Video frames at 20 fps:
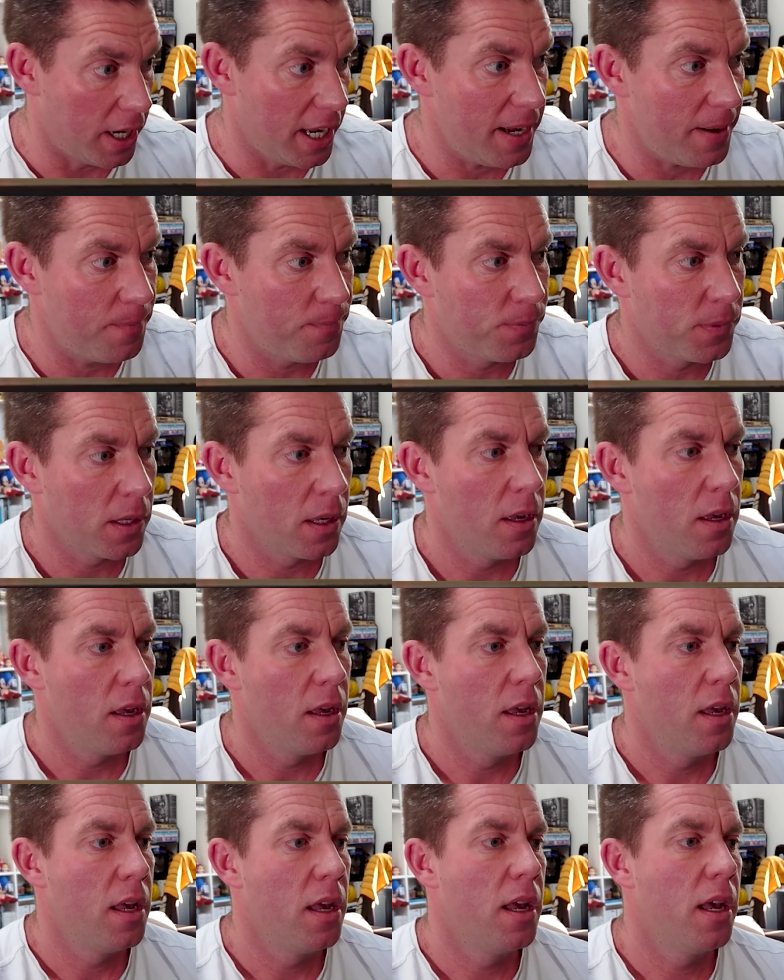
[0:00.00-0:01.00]
it,
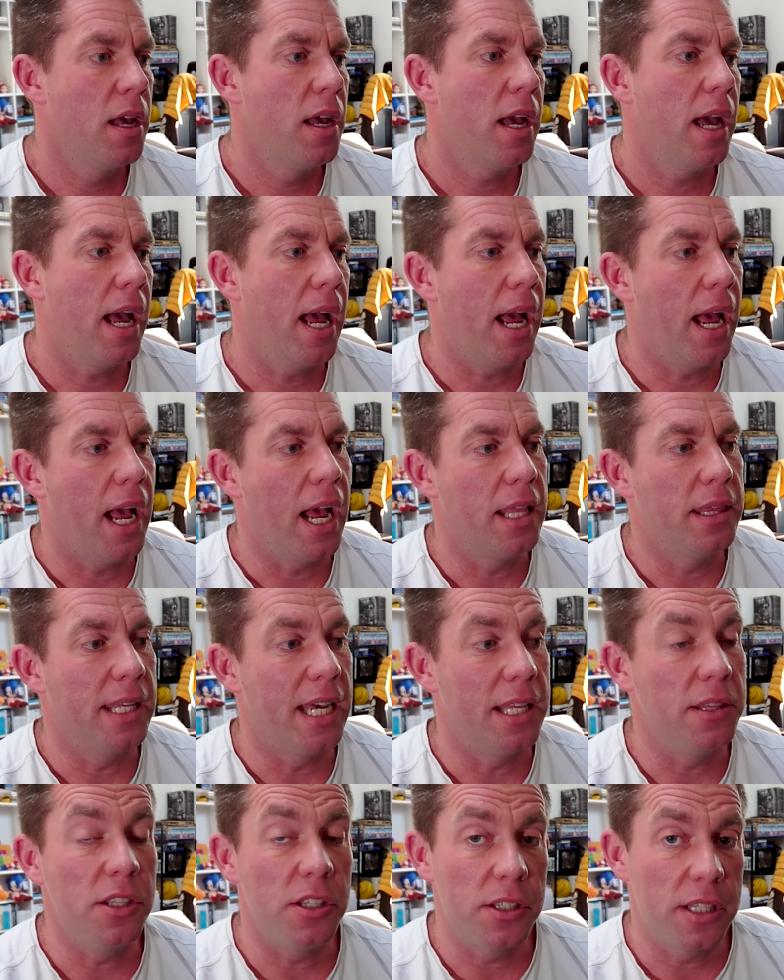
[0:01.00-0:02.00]
and
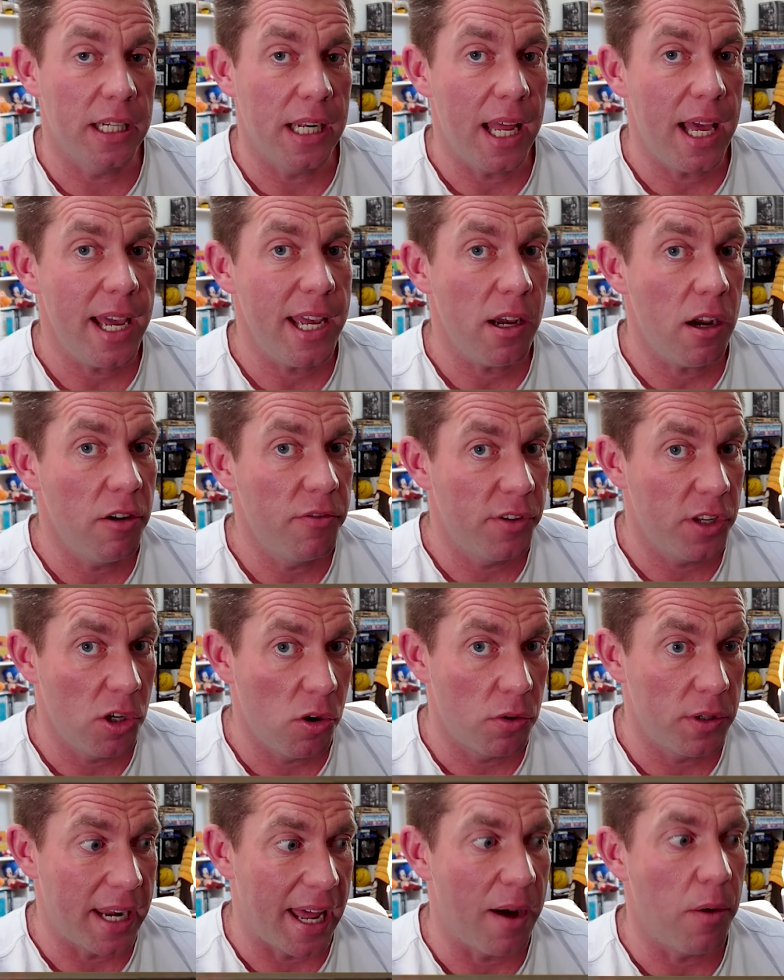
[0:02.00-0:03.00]
then the delay over
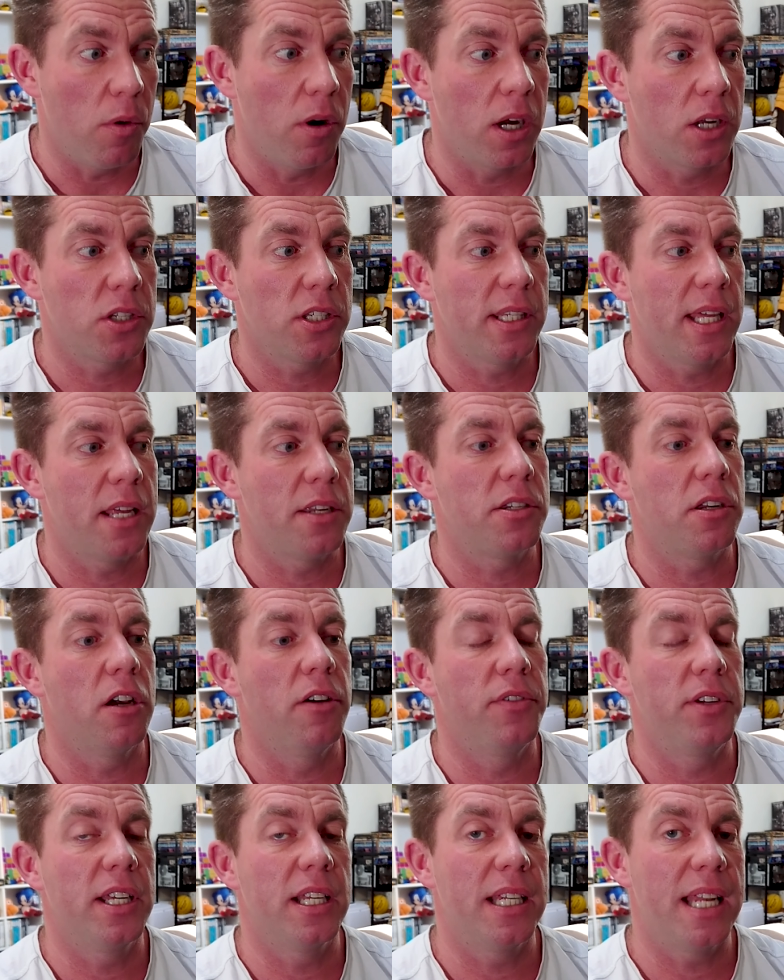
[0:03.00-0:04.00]
your network, so that's
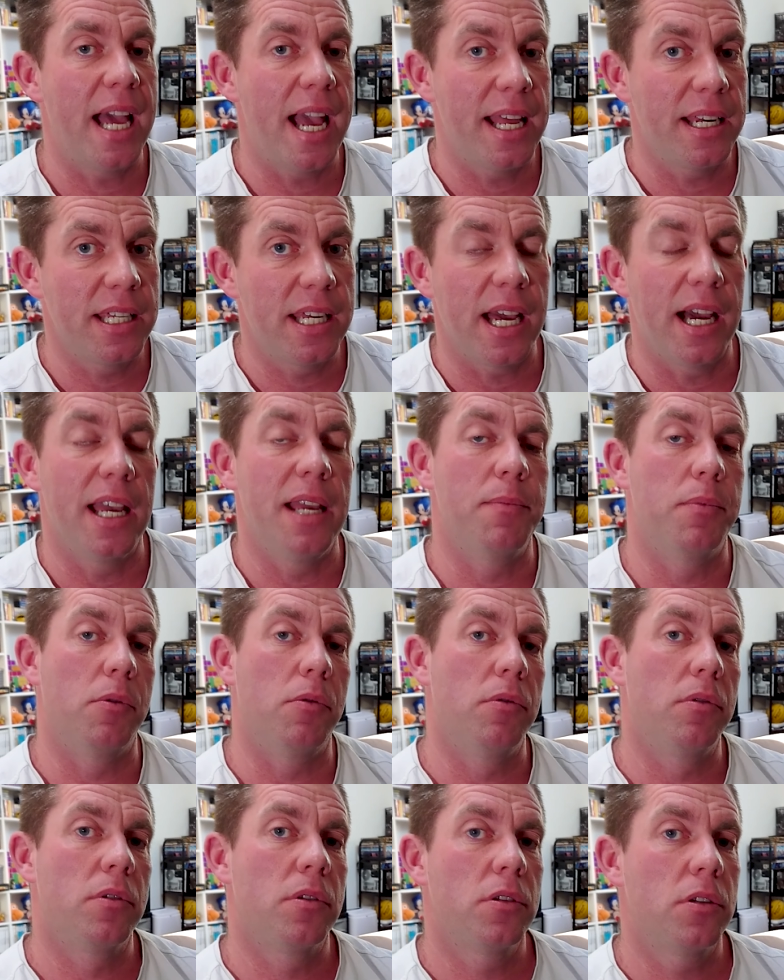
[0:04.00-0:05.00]
over your LAN
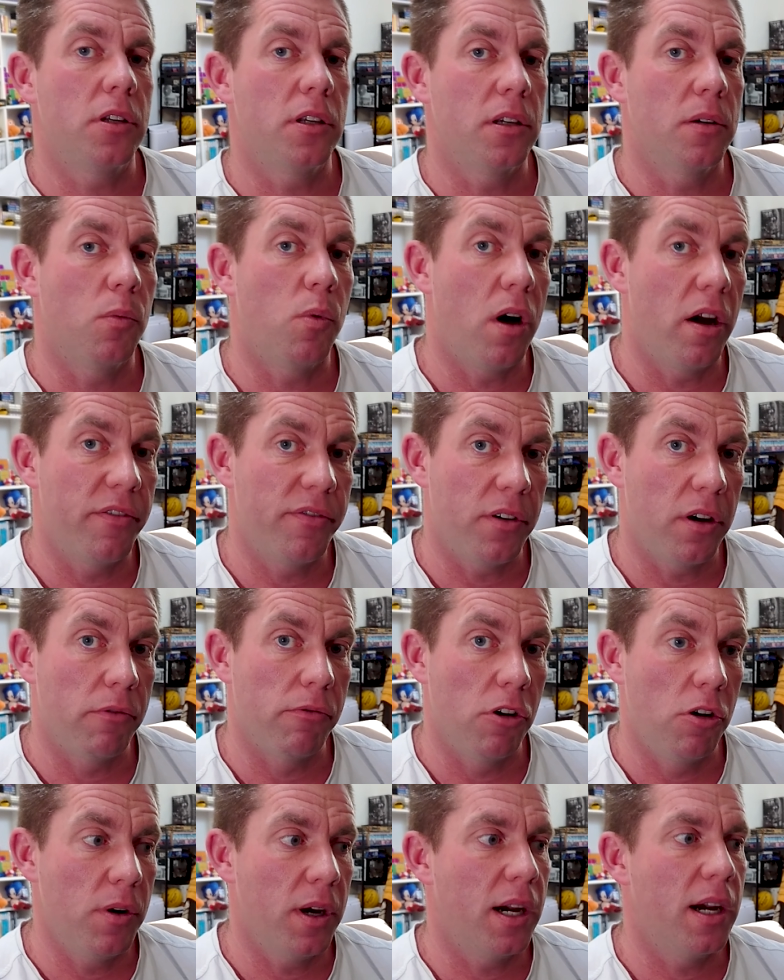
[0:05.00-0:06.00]
cable to your Wi-Fi
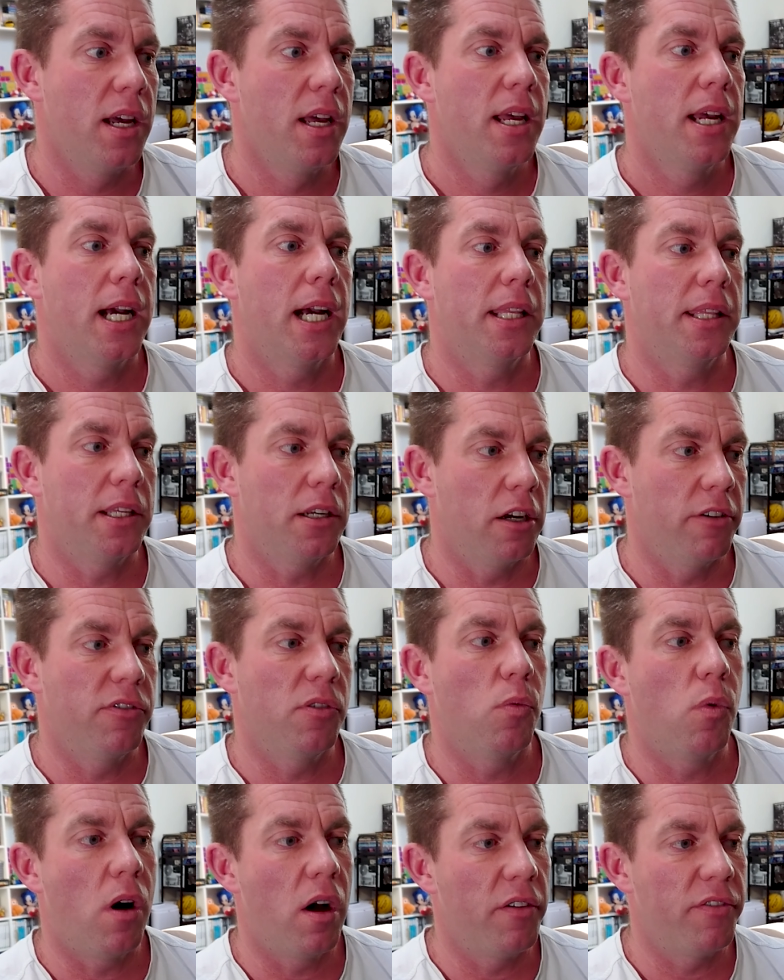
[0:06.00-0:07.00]
router, and then over
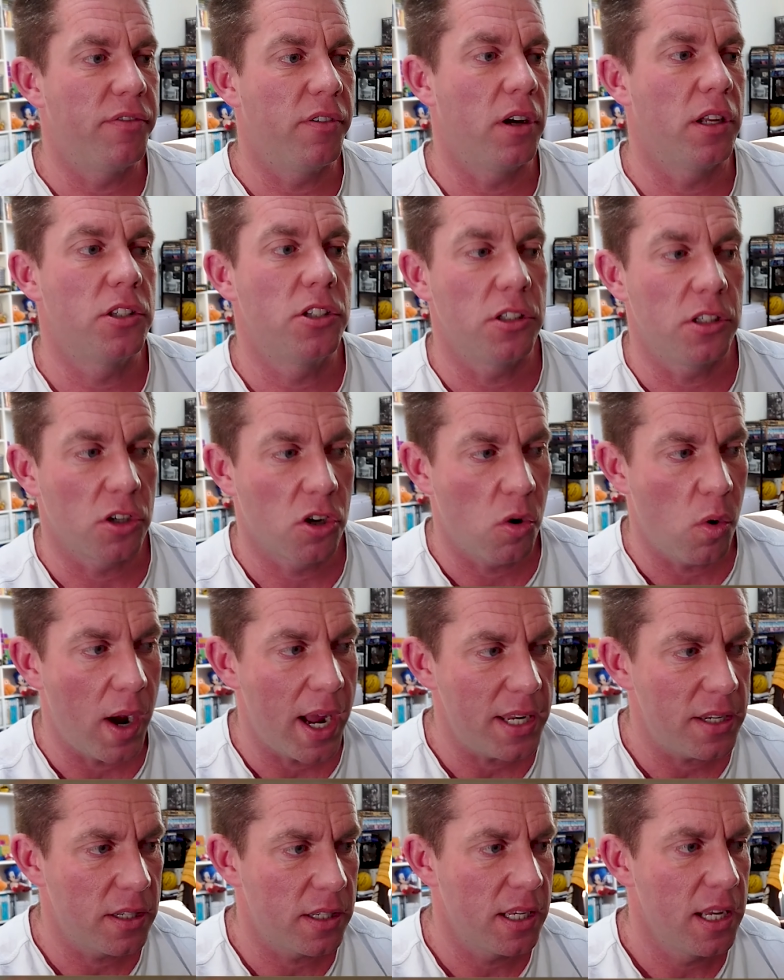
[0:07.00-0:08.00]
Wi-Fi to the
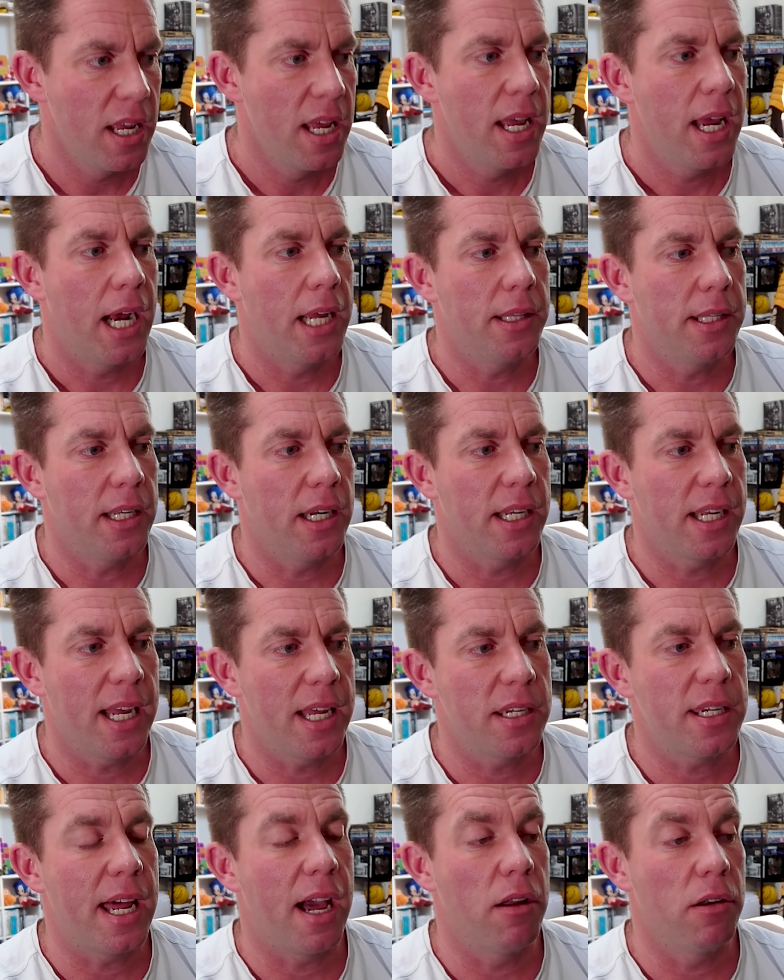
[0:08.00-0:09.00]
Quest, and then I
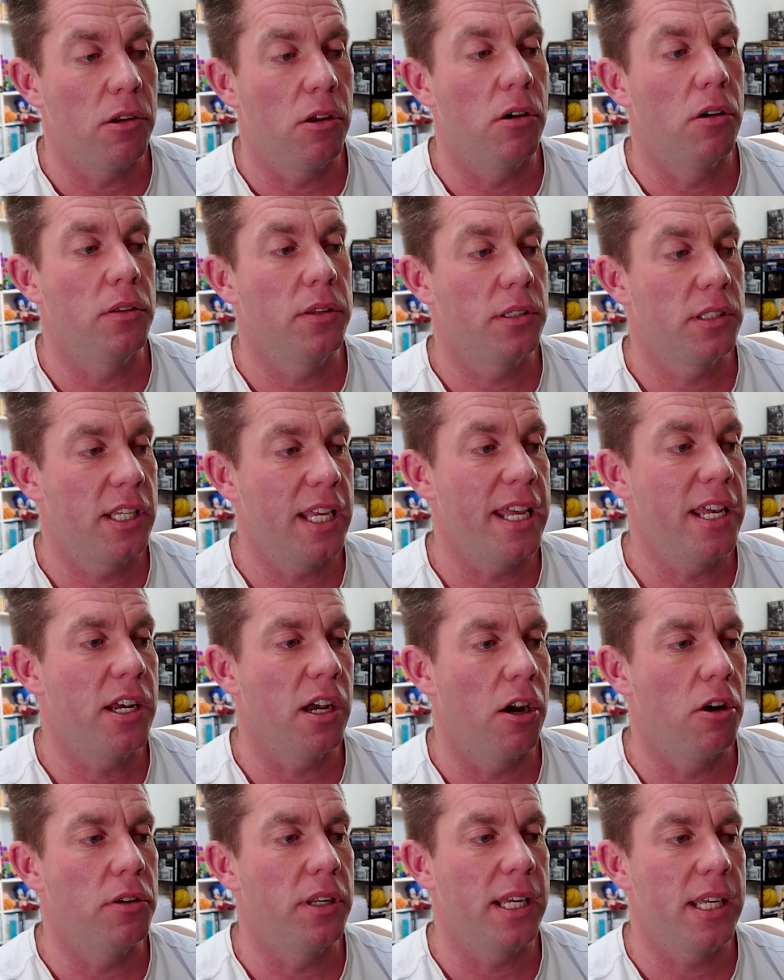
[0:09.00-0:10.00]
guess how long
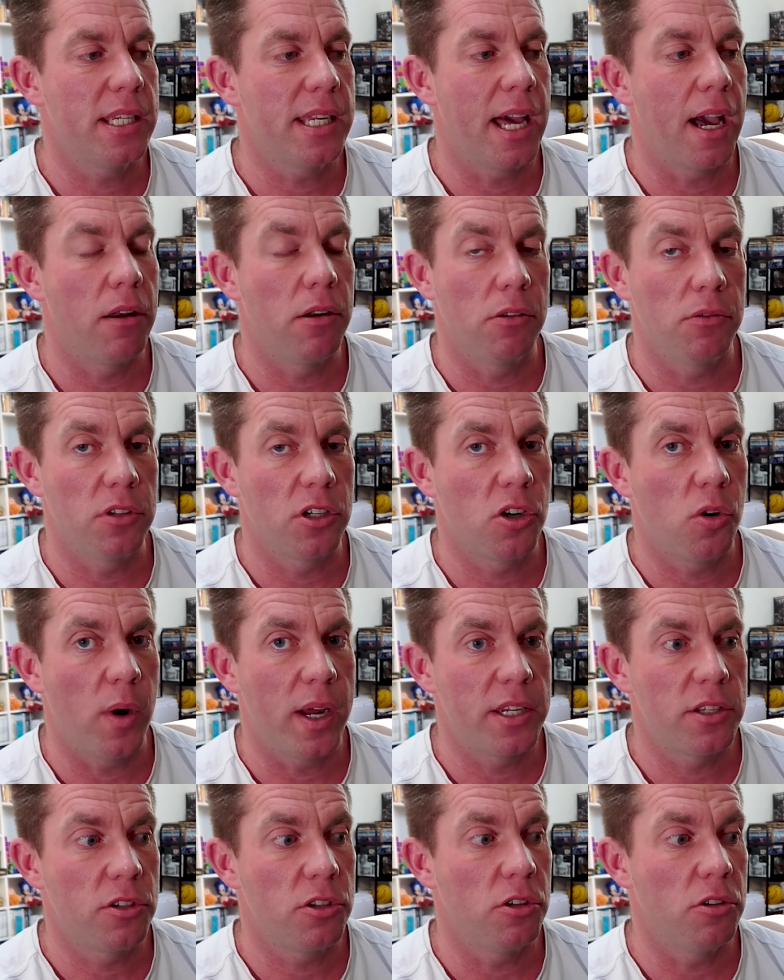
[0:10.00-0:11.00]
decoding is how long the
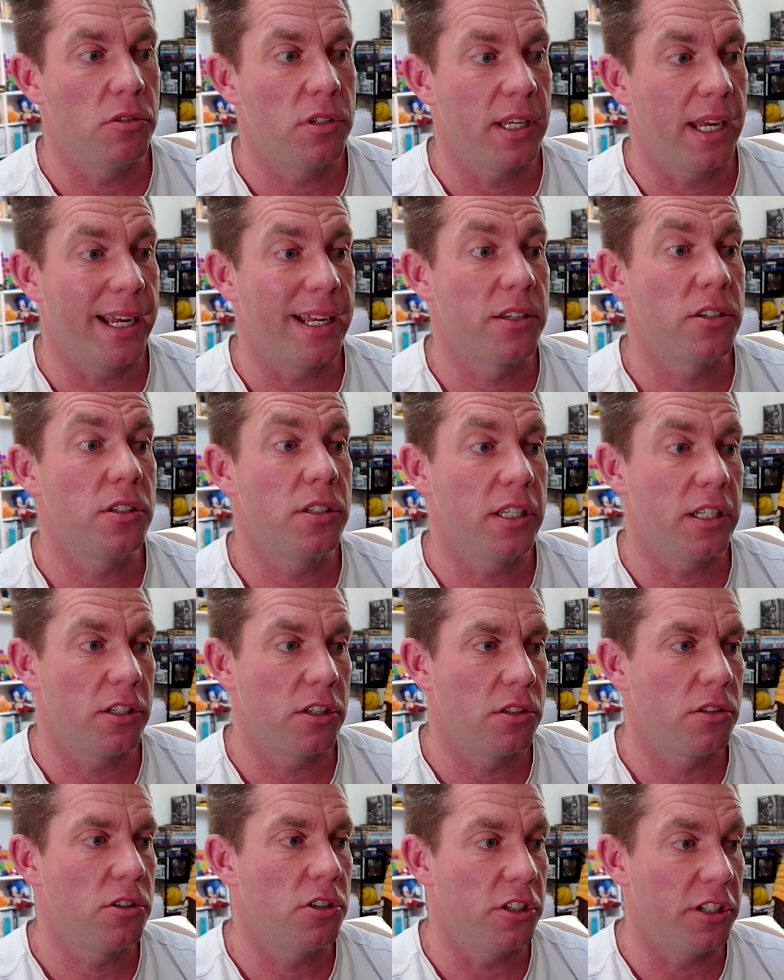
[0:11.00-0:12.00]
Quest 2 takes
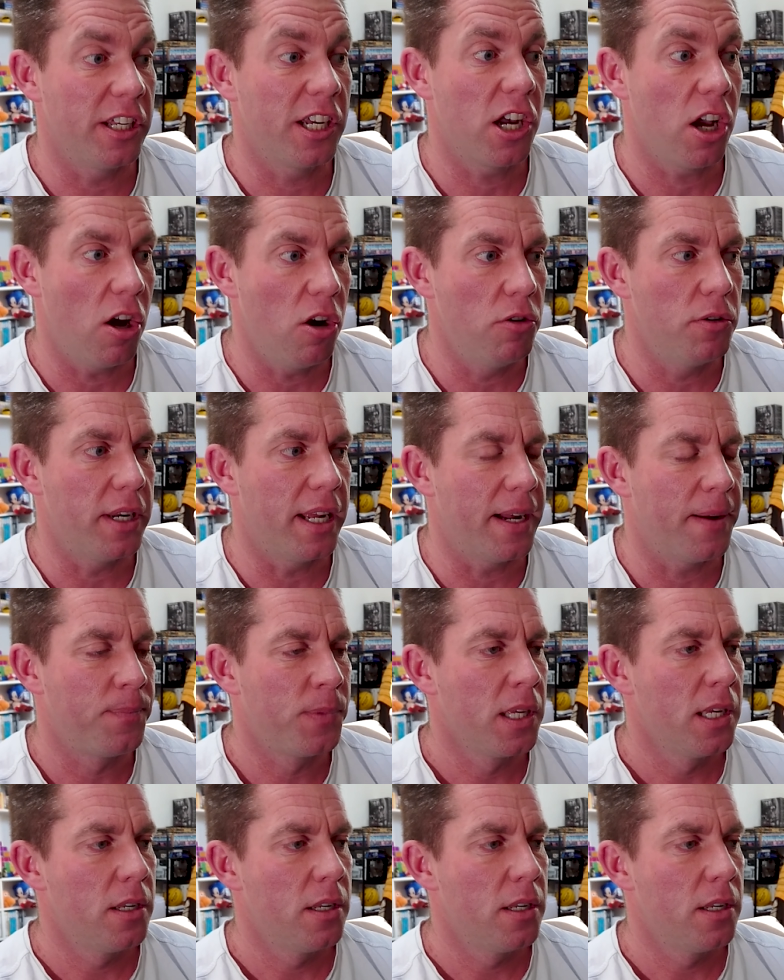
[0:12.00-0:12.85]
to decode it.